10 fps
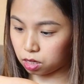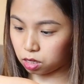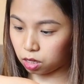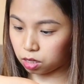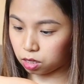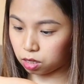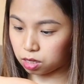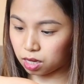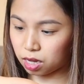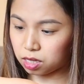is it. The
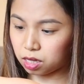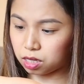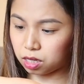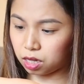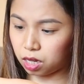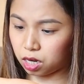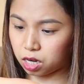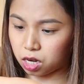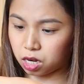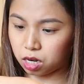size isn't
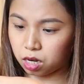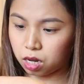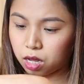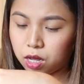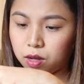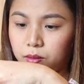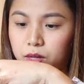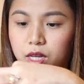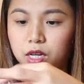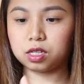here.
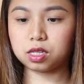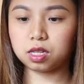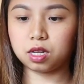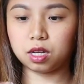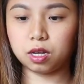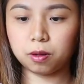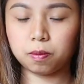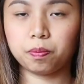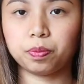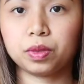But here's the